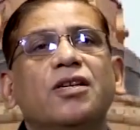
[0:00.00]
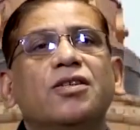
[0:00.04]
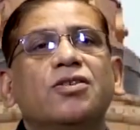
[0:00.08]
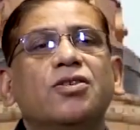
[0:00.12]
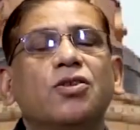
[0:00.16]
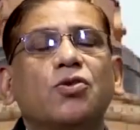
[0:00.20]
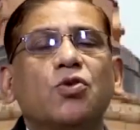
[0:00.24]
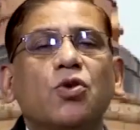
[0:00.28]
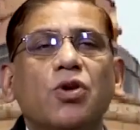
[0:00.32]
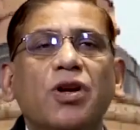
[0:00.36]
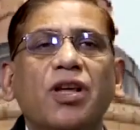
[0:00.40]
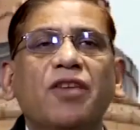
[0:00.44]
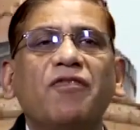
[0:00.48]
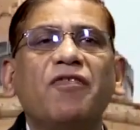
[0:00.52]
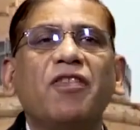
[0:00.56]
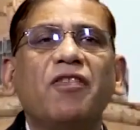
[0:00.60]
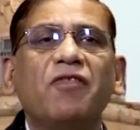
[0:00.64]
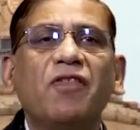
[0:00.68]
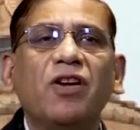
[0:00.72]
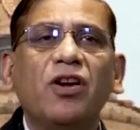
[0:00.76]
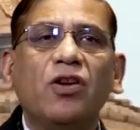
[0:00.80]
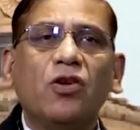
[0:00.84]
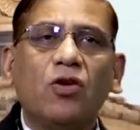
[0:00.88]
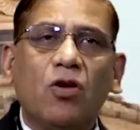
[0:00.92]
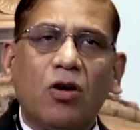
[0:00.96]
So today we
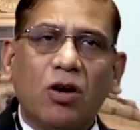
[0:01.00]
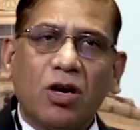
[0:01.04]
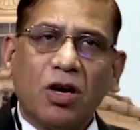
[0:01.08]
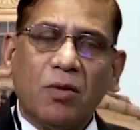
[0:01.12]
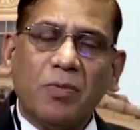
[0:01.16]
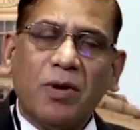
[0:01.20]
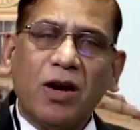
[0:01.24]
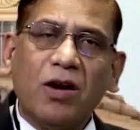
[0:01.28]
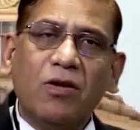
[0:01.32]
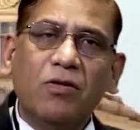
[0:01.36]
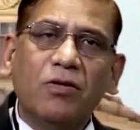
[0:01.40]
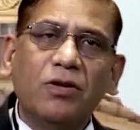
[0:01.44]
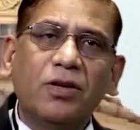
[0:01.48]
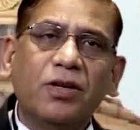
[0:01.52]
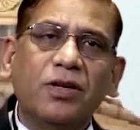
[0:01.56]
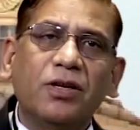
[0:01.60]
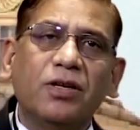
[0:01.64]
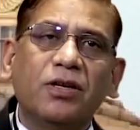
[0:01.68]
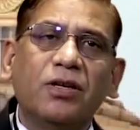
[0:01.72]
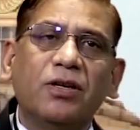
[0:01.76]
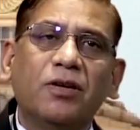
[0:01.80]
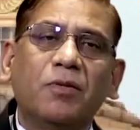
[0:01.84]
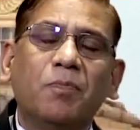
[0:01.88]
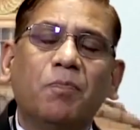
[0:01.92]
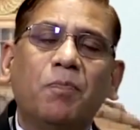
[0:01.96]
will talk about
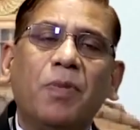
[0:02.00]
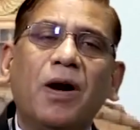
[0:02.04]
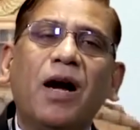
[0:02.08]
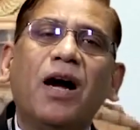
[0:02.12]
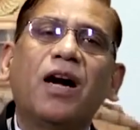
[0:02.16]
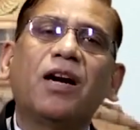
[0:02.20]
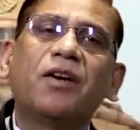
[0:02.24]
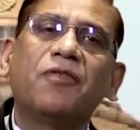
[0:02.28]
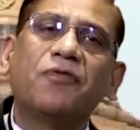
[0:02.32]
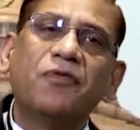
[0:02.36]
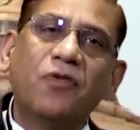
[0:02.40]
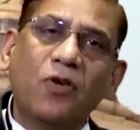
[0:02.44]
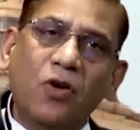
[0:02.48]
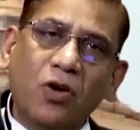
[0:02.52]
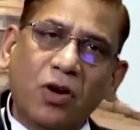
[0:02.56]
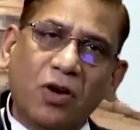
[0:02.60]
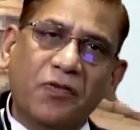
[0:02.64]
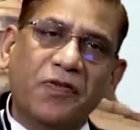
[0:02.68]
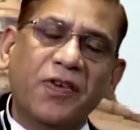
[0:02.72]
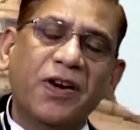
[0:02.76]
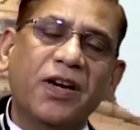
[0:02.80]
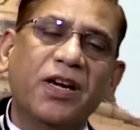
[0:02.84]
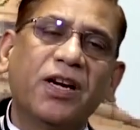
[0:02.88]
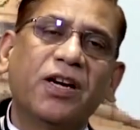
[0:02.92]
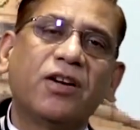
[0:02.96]
part 4
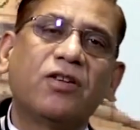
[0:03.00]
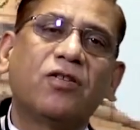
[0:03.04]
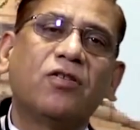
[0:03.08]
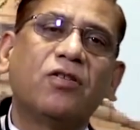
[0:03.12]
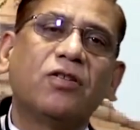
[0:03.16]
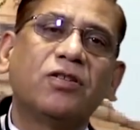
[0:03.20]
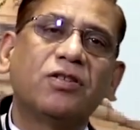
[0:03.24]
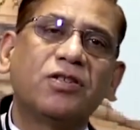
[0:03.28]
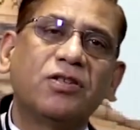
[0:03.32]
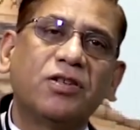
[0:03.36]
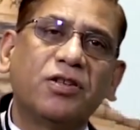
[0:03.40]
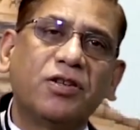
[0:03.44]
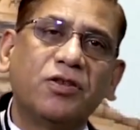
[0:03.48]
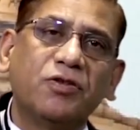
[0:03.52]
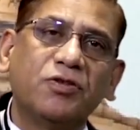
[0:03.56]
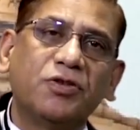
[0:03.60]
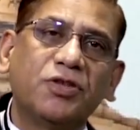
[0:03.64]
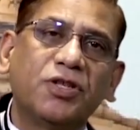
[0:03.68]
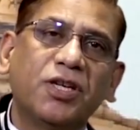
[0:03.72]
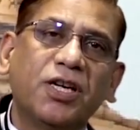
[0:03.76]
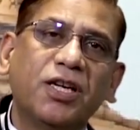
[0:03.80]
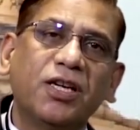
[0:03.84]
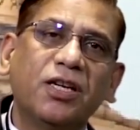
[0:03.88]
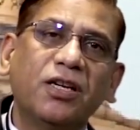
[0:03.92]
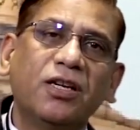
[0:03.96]
of Indian
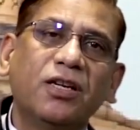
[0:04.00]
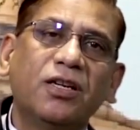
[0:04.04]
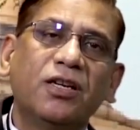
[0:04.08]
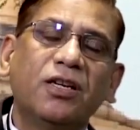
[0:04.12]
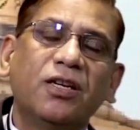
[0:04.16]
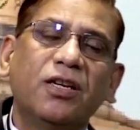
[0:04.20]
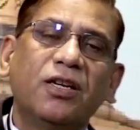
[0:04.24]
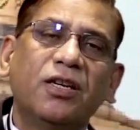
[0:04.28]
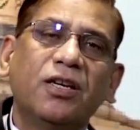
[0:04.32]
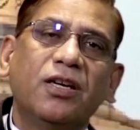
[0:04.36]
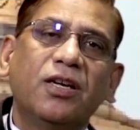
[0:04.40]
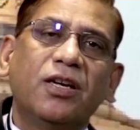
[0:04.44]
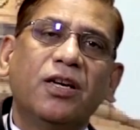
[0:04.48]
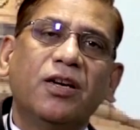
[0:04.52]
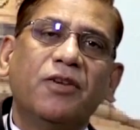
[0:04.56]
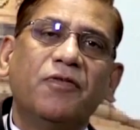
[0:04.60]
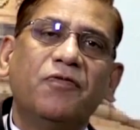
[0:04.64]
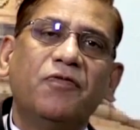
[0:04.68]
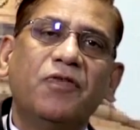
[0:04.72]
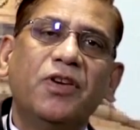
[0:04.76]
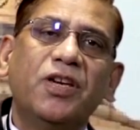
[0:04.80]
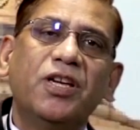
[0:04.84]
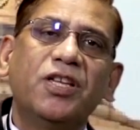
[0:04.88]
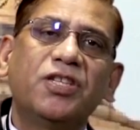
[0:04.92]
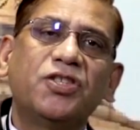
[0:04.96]
Constitution
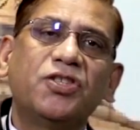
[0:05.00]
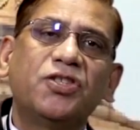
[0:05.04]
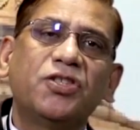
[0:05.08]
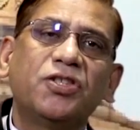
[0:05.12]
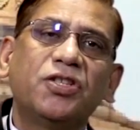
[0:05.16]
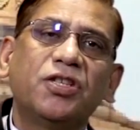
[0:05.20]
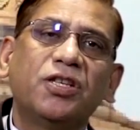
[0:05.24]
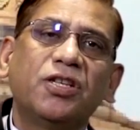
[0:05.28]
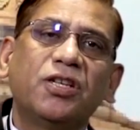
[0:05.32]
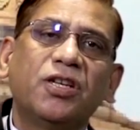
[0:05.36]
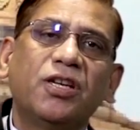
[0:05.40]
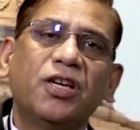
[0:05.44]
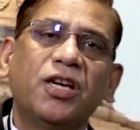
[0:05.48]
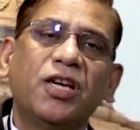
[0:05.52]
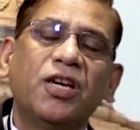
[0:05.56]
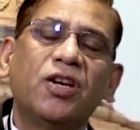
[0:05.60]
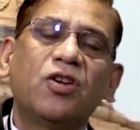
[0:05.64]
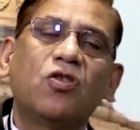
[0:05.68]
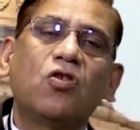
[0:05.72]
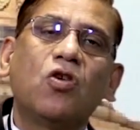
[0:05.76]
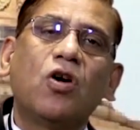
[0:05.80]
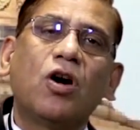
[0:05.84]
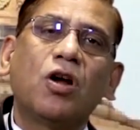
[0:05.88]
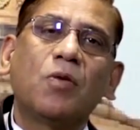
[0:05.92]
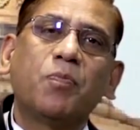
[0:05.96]
which
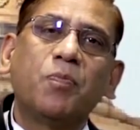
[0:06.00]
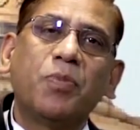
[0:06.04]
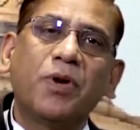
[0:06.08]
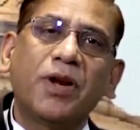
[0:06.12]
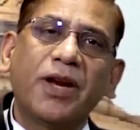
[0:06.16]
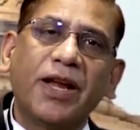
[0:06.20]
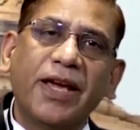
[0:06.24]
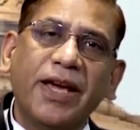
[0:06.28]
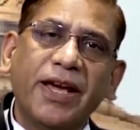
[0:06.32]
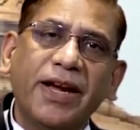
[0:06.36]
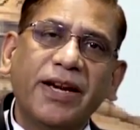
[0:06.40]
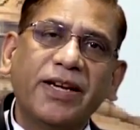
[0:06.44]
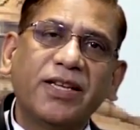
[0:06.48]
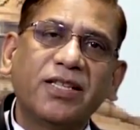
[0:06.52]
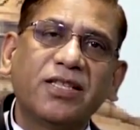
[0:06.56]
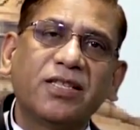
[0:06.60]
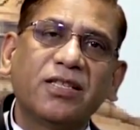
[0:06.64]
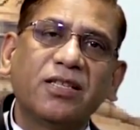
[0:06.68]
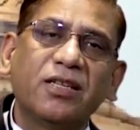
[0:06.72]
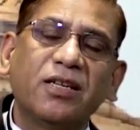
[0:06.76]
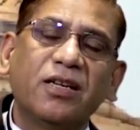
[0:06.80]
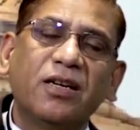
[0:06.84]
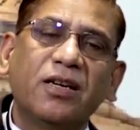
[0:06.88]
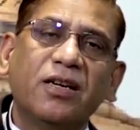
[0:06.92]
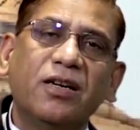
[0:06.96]

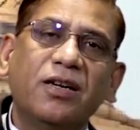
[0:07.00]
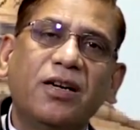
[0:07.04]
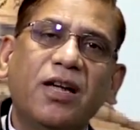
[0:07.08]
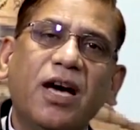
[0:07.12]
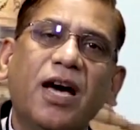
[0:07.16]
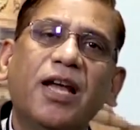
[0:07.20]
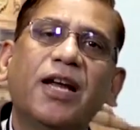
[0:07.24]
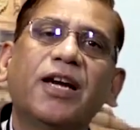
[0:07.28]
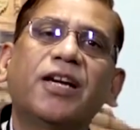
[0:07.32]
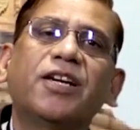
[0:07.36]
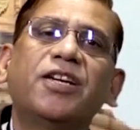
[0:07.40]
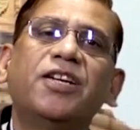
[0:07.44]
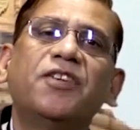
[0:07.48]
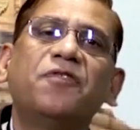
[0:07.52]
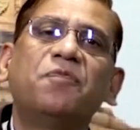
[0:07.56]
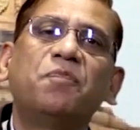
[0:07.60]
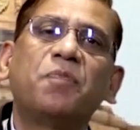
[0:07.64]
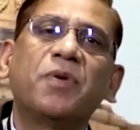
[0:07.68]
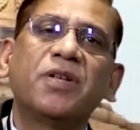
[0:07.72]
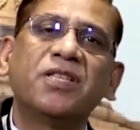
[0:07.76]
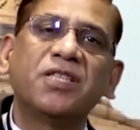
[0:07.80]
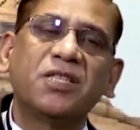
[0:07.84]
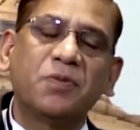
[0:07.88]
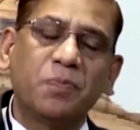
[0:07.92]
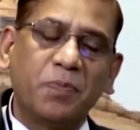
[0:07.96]
incorporates
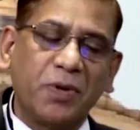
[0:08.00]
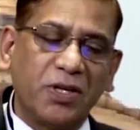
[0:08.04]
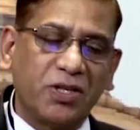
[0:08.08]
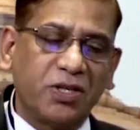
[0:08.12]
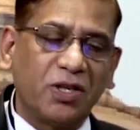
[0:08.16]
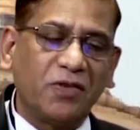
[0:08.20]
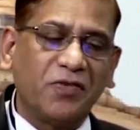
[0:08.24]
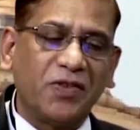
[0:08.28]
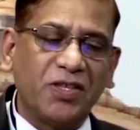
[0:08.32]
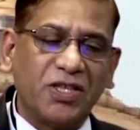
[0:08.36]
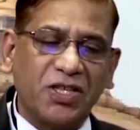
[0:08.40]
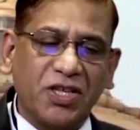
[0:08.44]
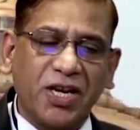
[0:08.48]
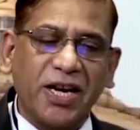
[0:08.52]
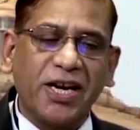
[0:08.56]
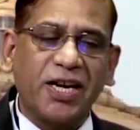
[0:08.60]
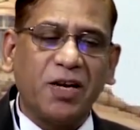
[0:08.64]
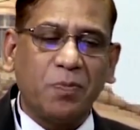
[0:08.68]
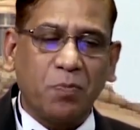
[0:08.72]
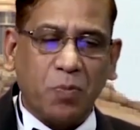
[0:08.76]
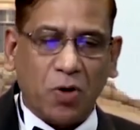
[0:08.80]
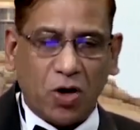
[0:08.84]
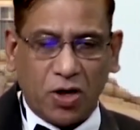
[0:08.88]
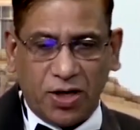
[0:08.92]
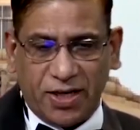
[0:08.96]
directive principles of
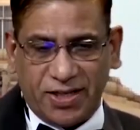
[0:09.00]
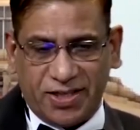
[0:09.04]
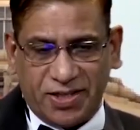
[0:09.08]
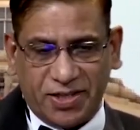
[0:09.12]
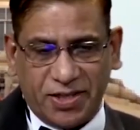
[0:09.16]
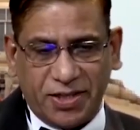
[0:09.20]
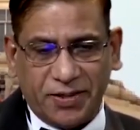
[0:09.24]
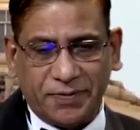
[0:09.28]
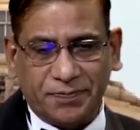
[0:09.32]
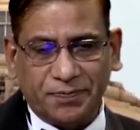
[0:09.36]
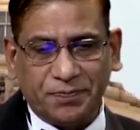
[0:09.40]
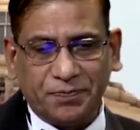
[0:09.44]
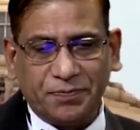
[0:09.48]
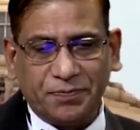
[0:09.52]
state policy.